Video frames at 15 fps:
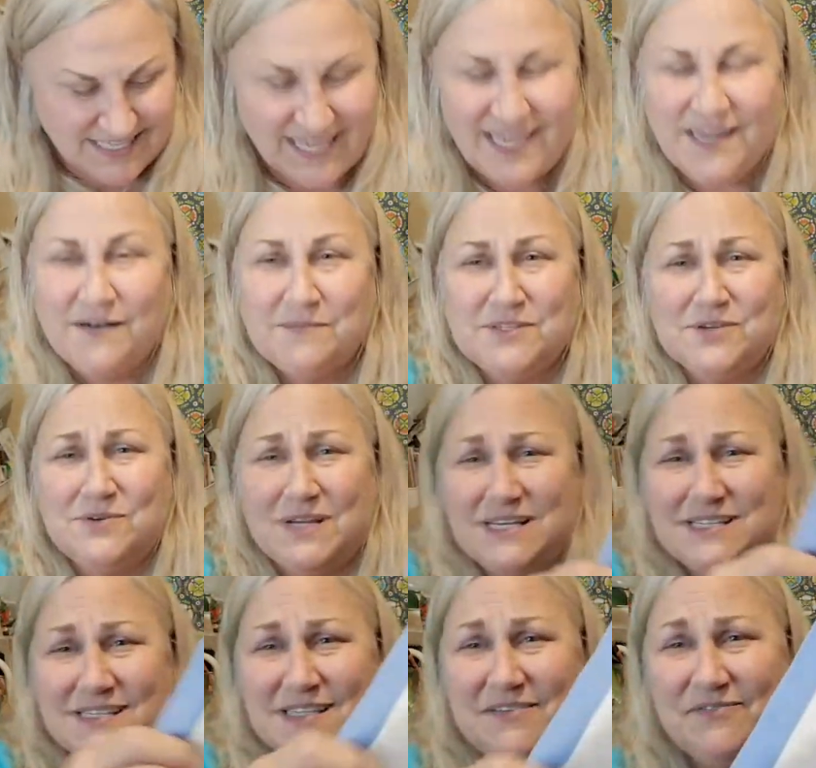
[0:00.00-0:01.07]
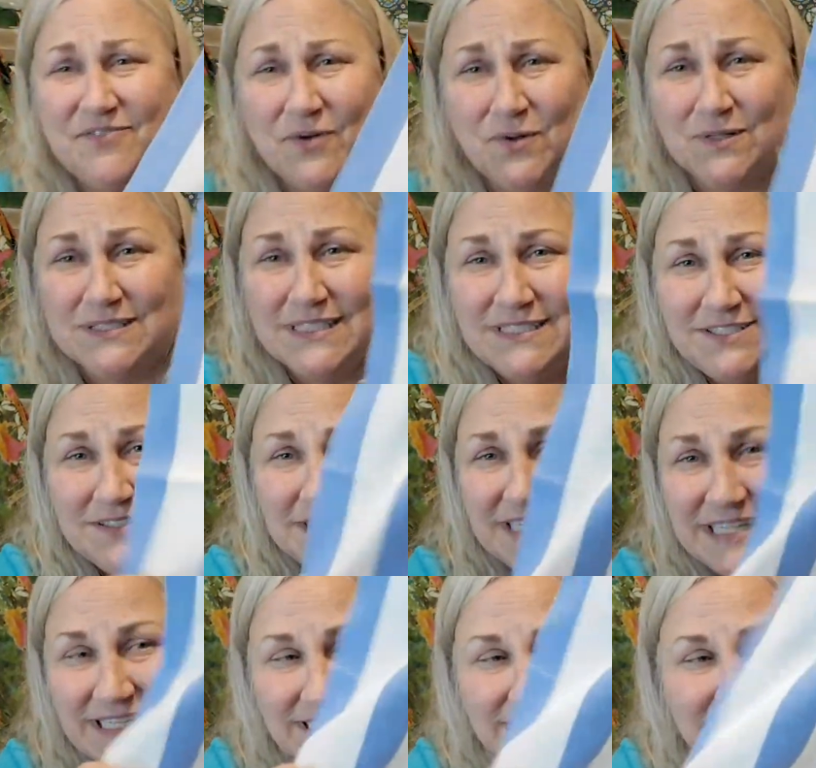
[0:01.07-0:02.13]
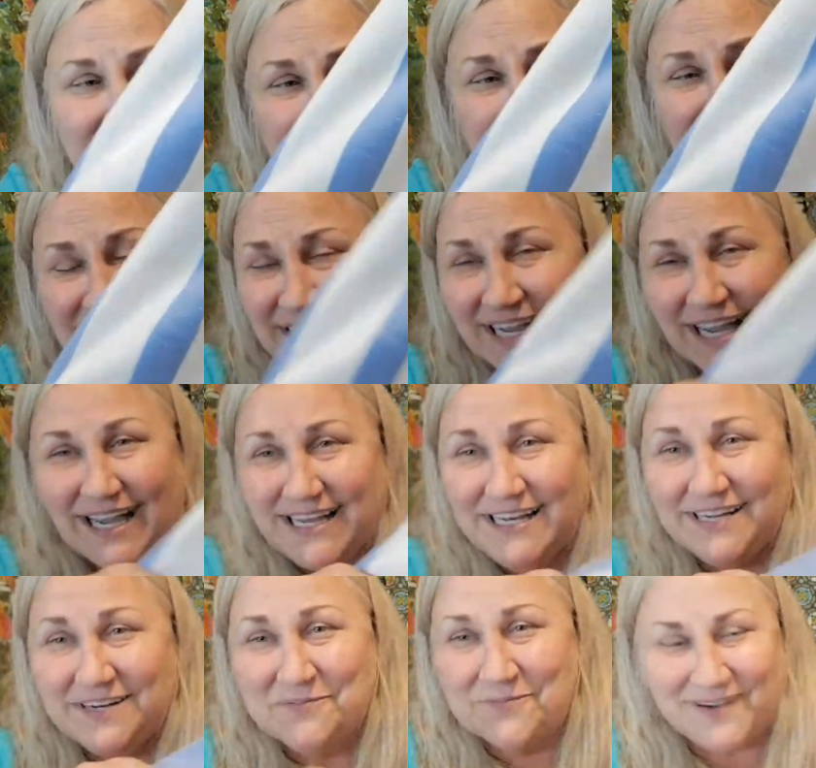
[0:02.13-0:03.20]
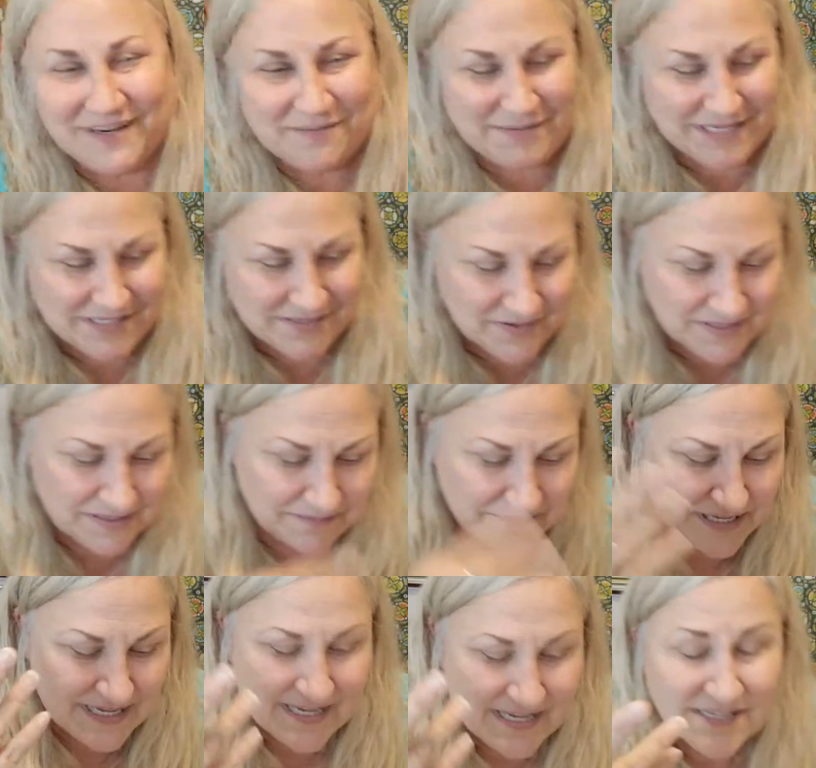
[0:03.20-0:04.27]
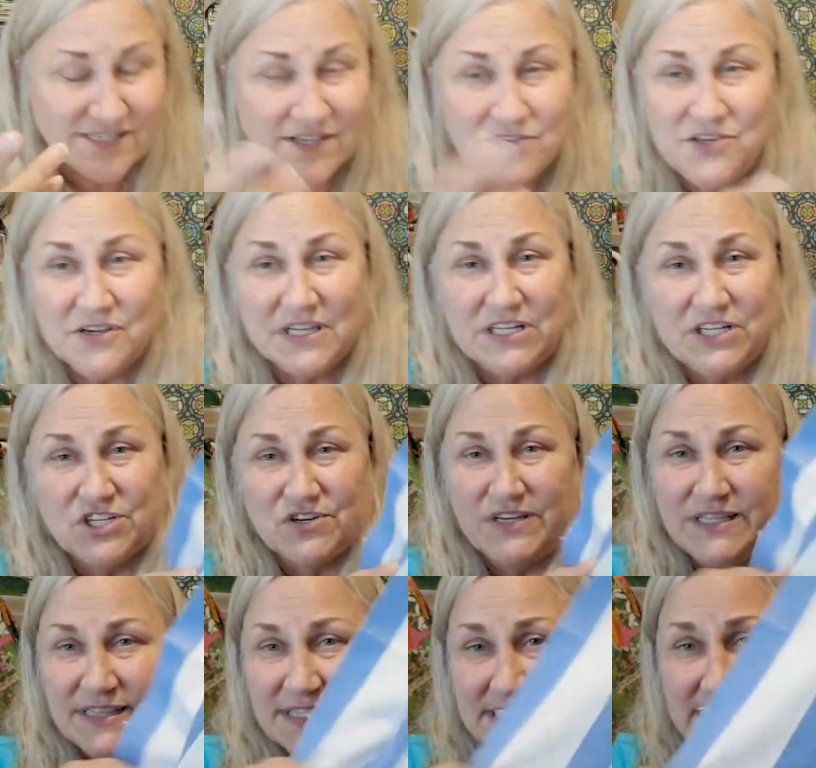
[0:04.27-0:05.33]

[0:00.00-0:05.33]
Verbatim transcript: they had them so nicely folded, you guys. I didn't want to mess with them. So you can treat the